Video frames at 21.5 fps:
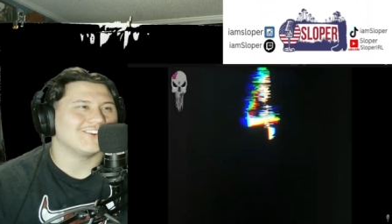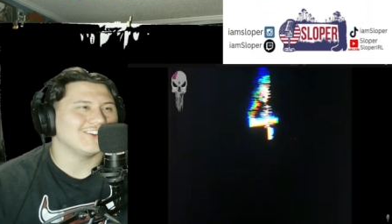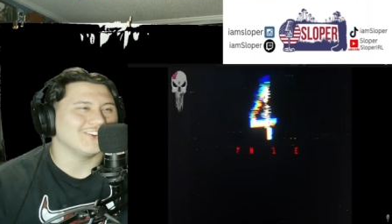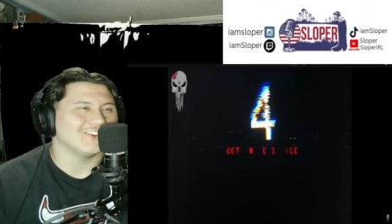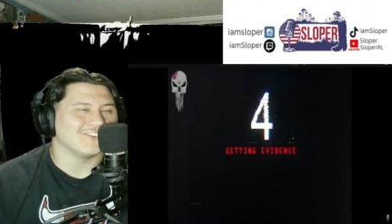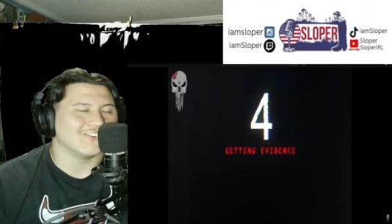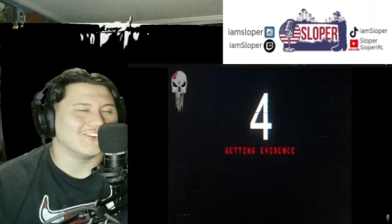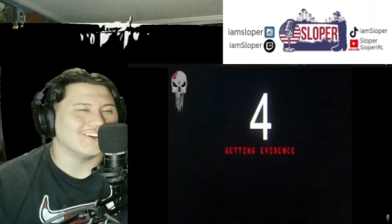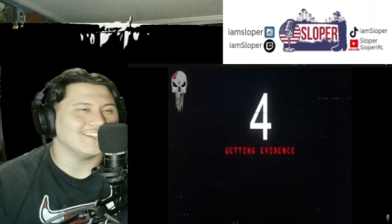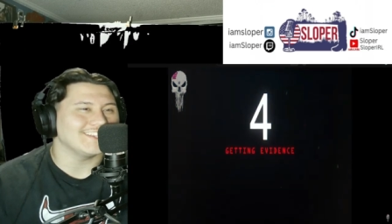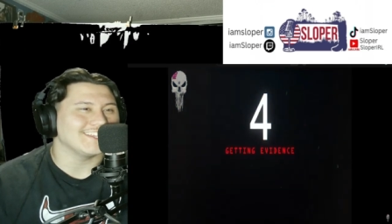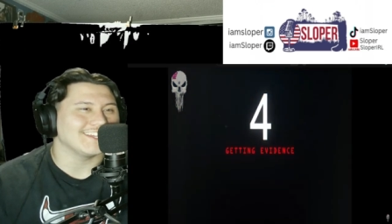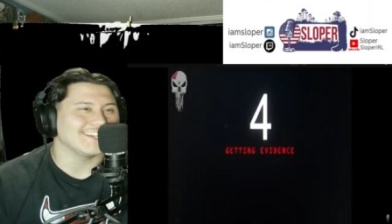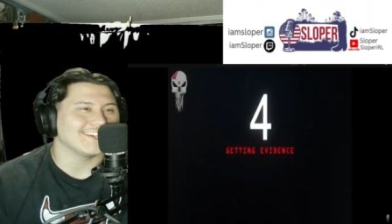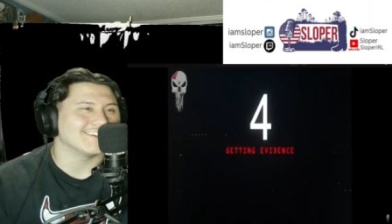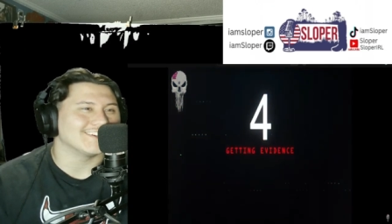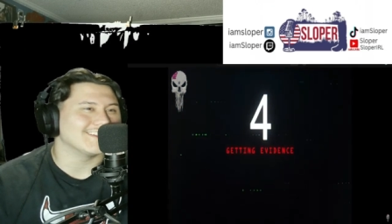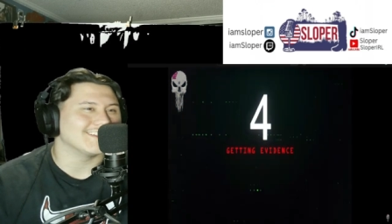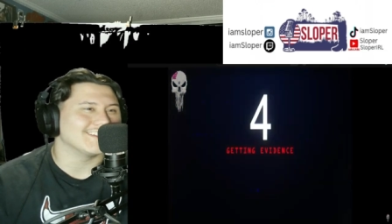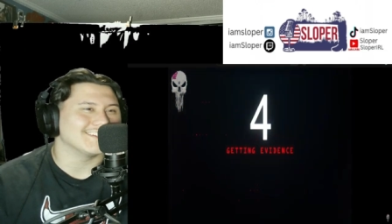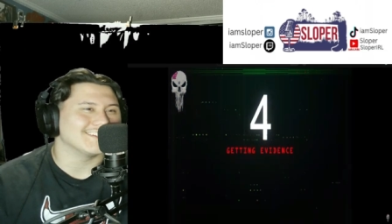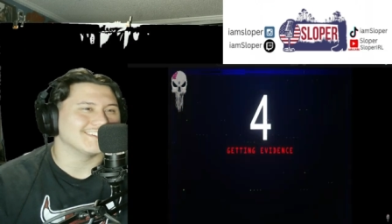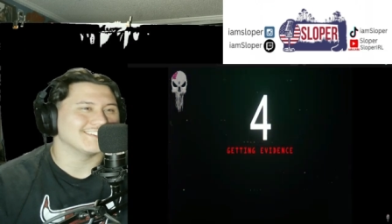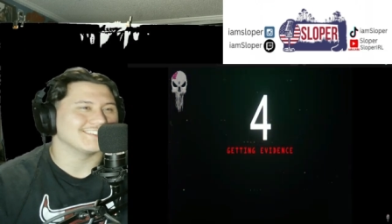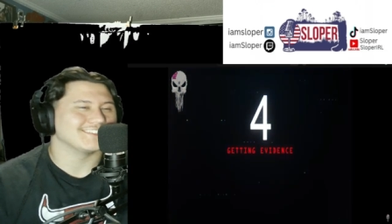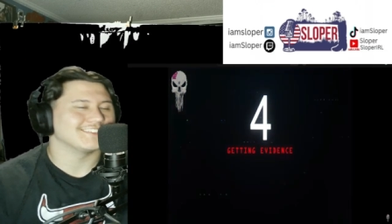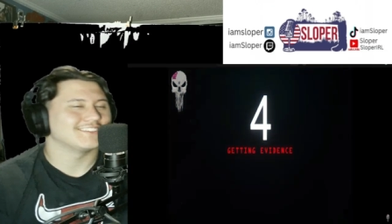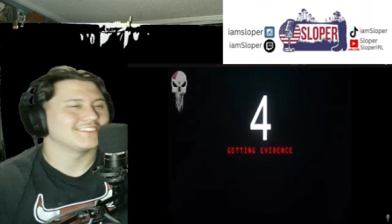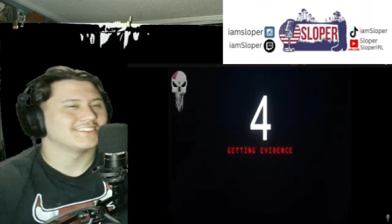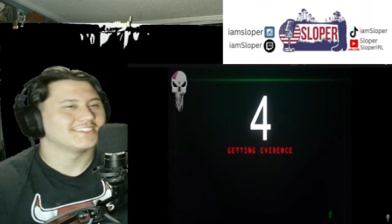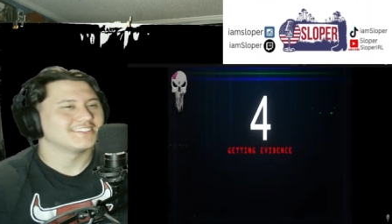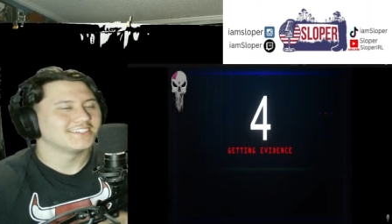what the hell that is.
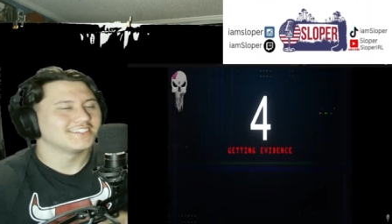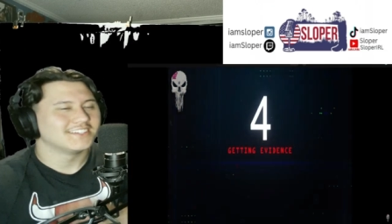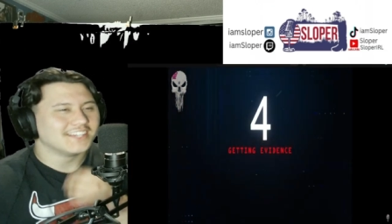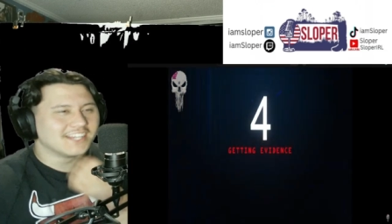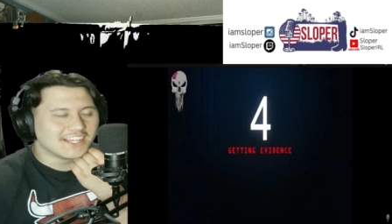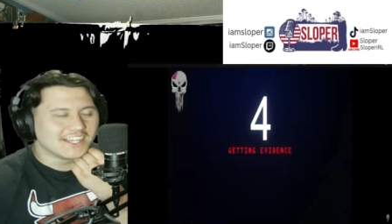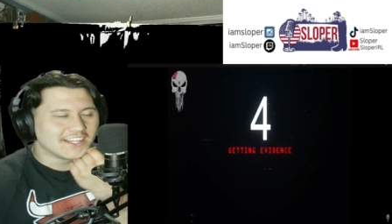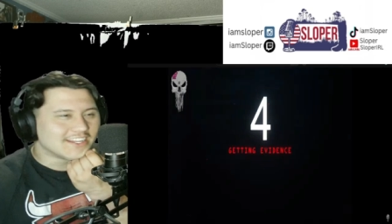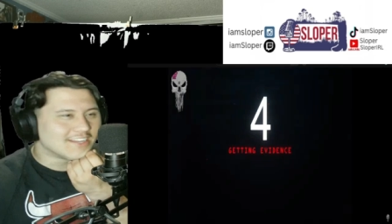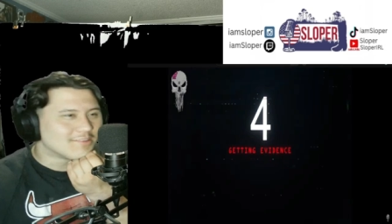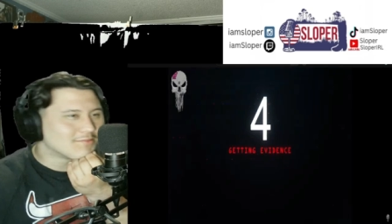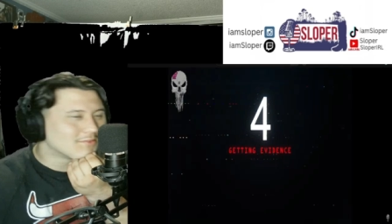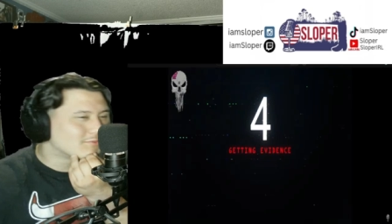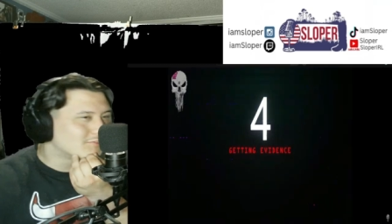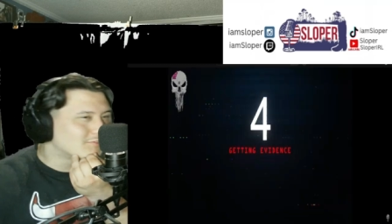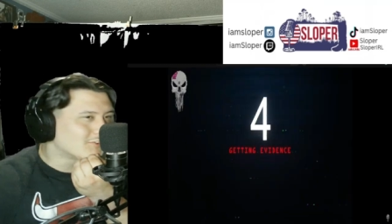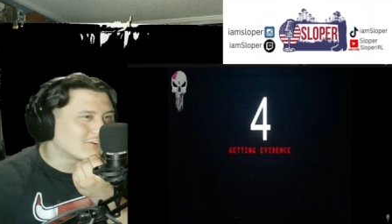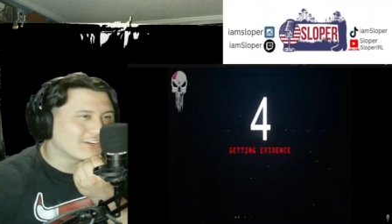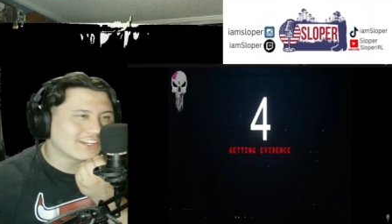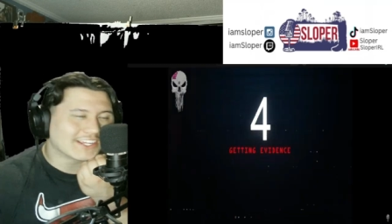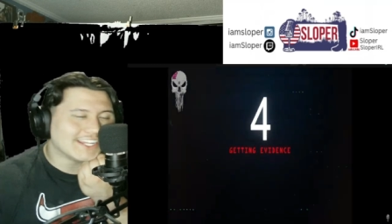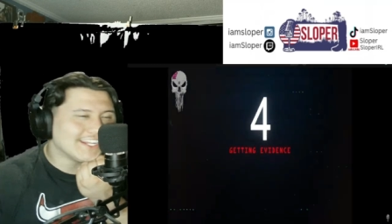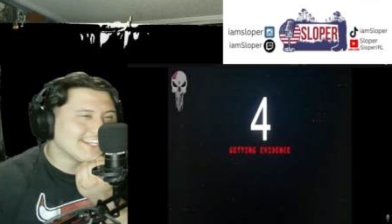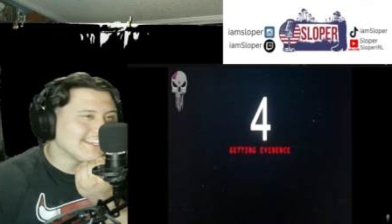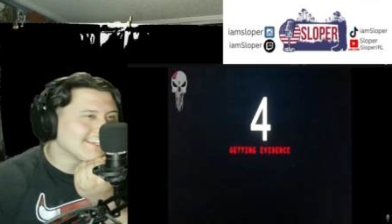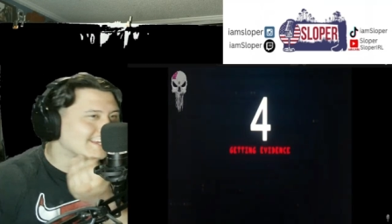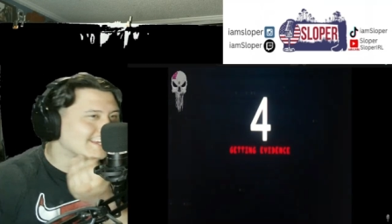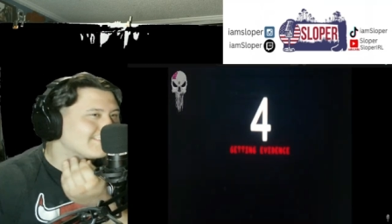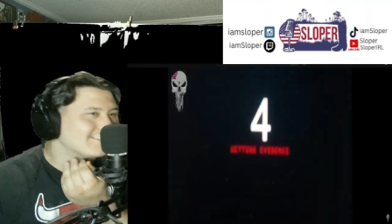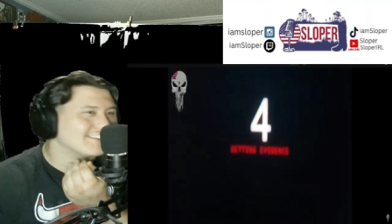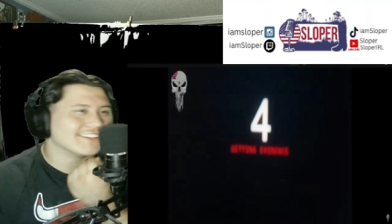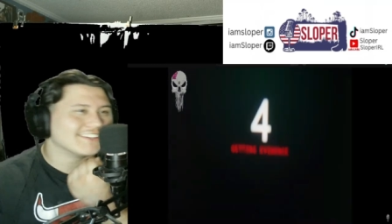Number four, getting
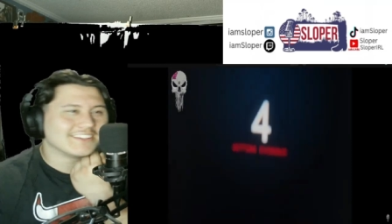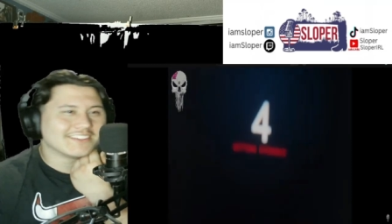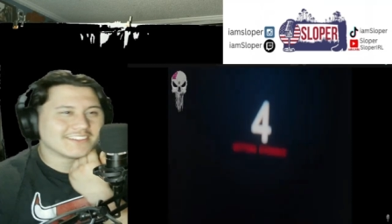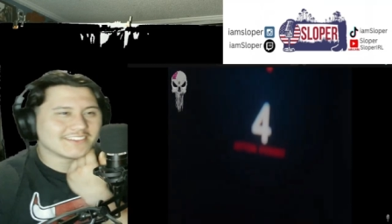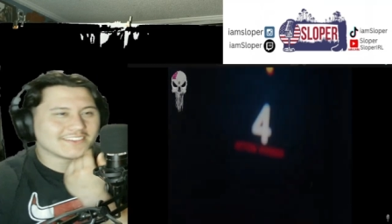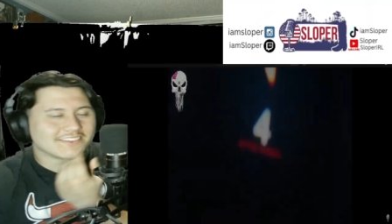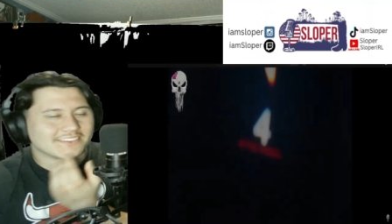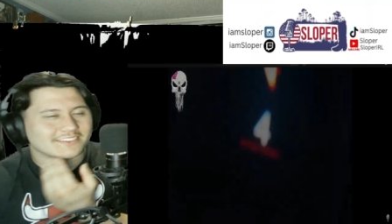evidence.